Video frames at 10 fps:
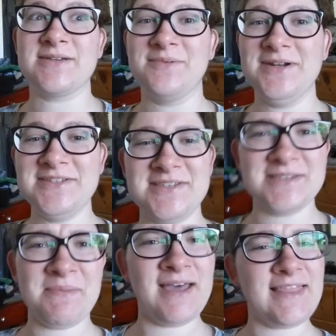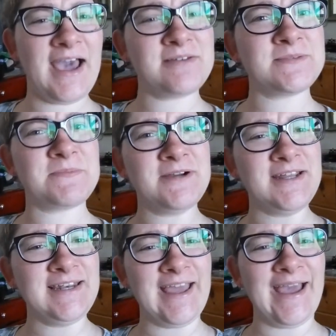and what is this about the house
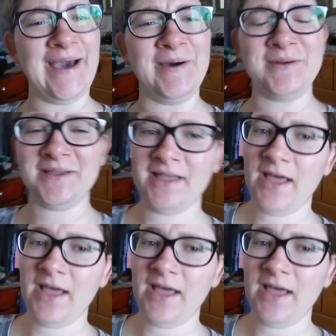burning down?